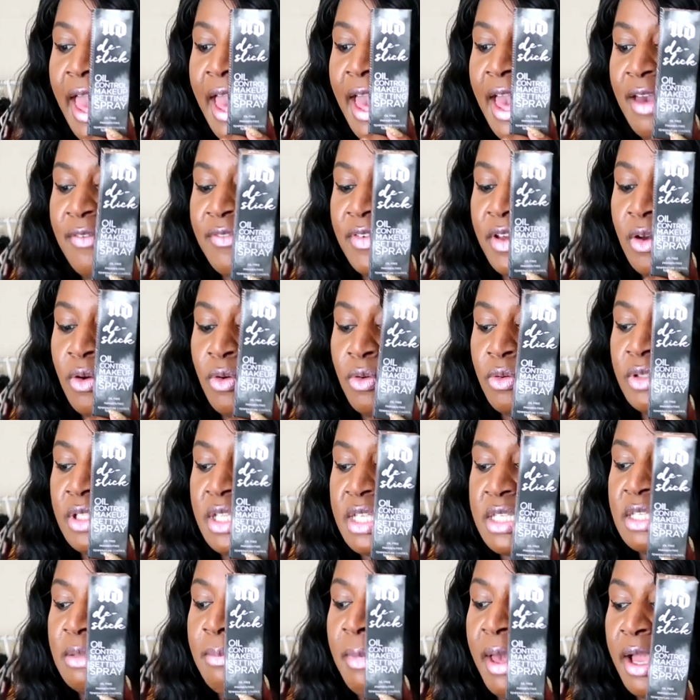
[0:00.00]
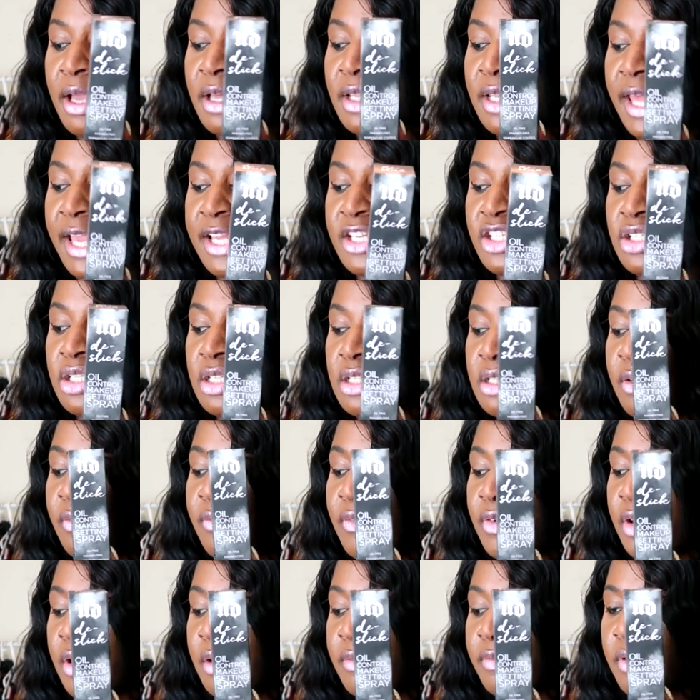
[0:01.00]
i haven't owned this in my collection in a
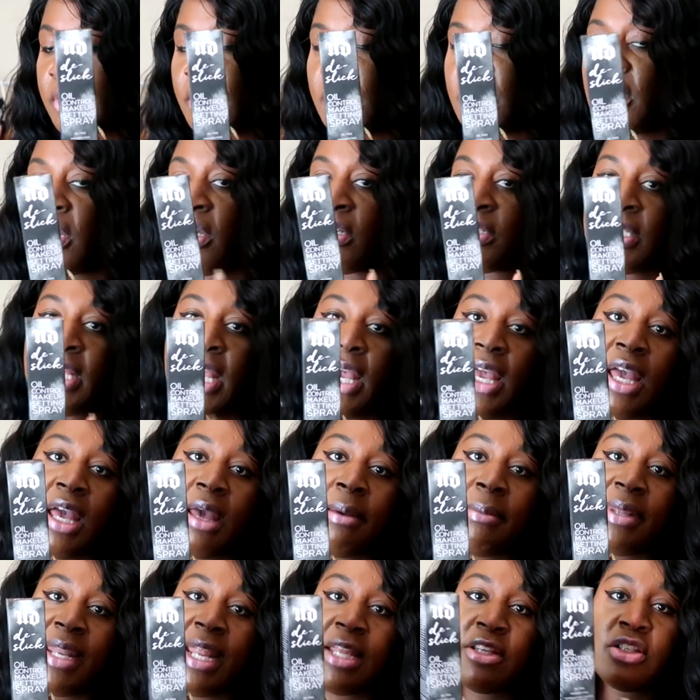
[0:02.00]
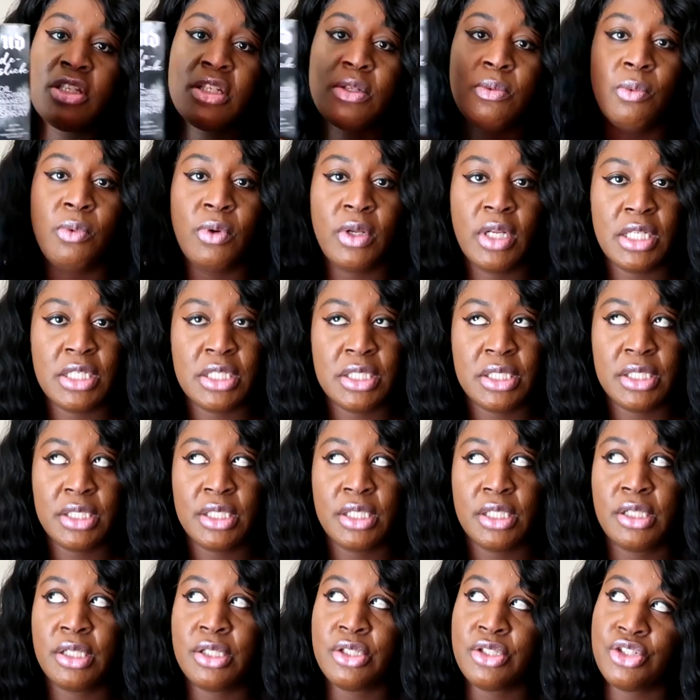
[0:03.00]
very very long time and i just wanted
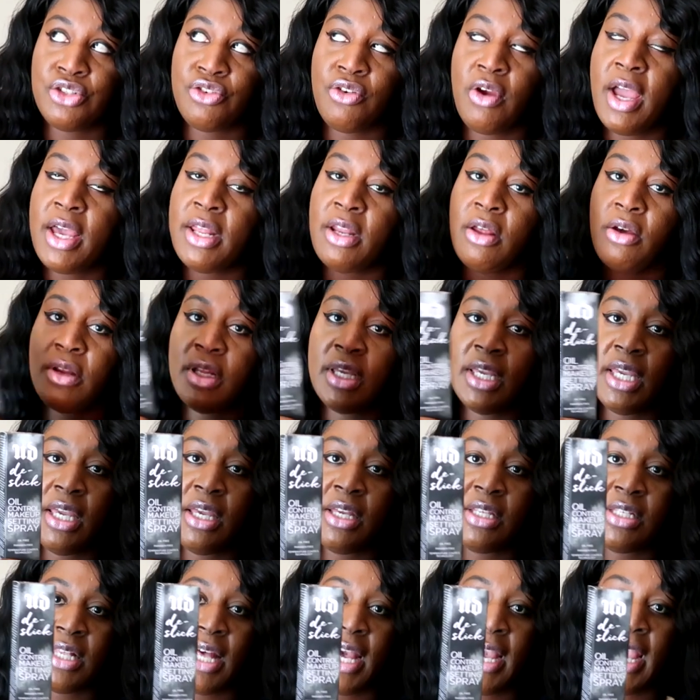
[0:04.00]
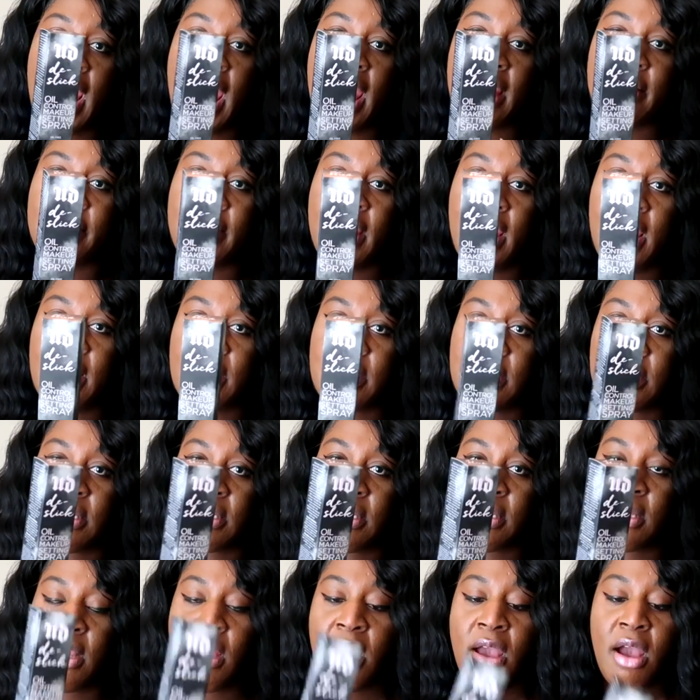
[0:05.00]
to try it out again so i got
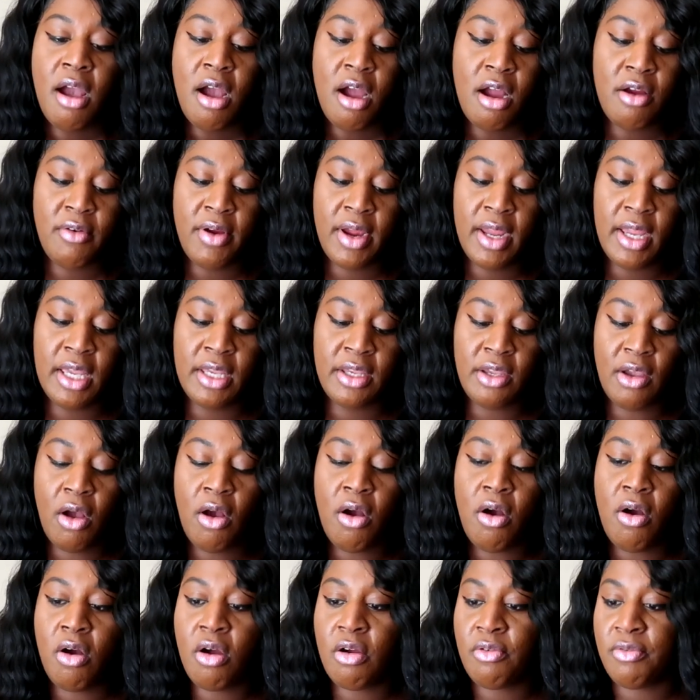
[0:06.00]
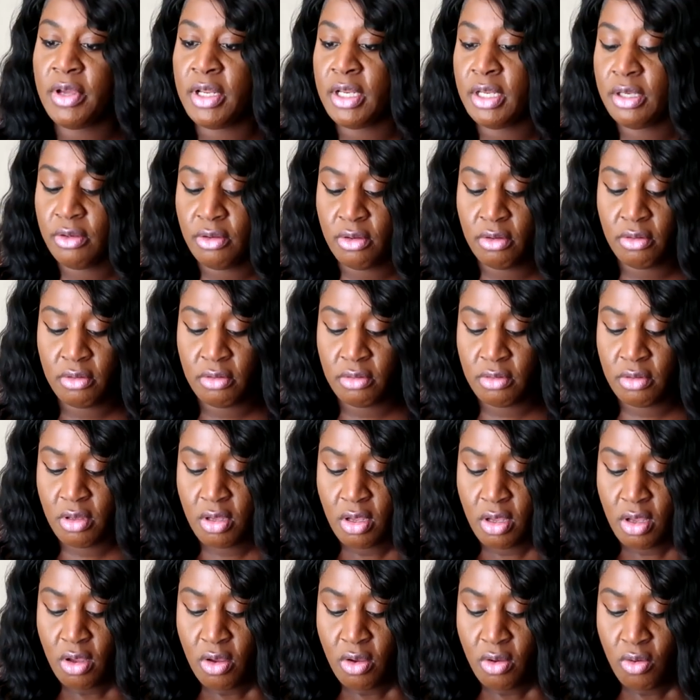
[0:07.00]
that all right and y'all already know
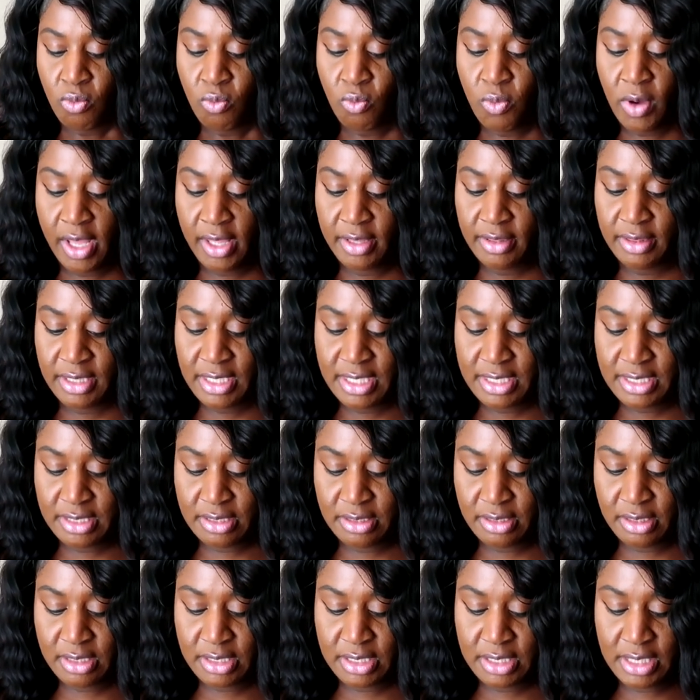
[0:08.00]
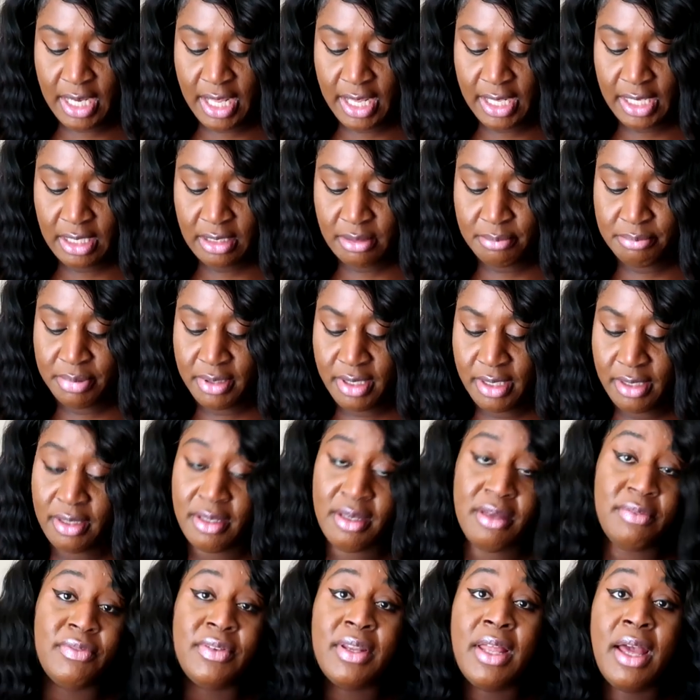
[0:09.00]
what this looks like but
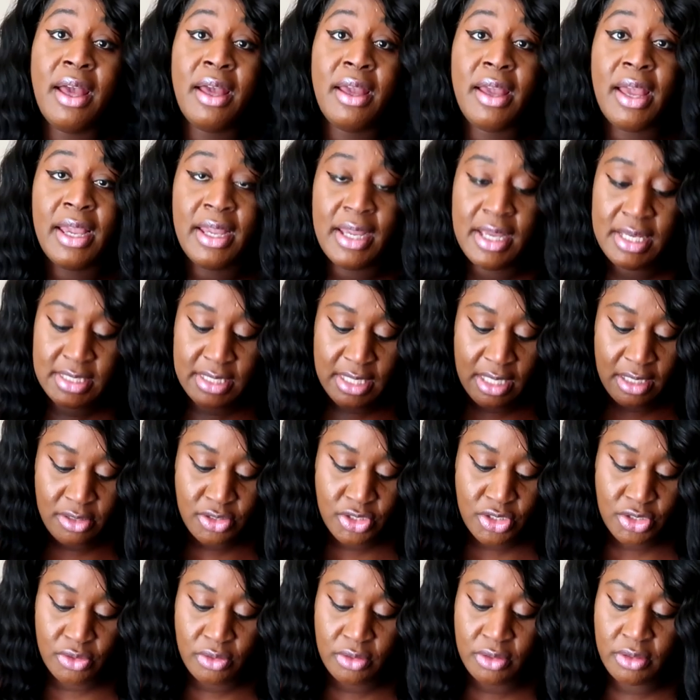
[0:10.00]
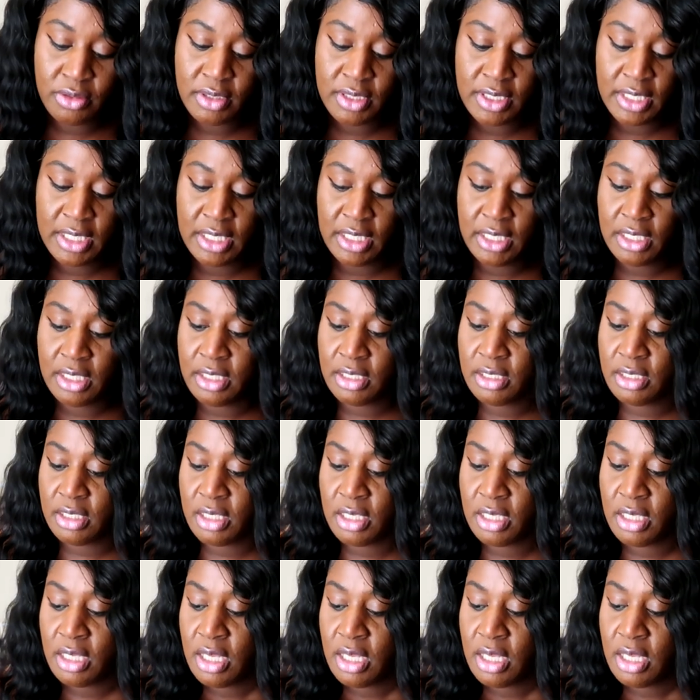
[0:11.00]
if not i guess i'll show you again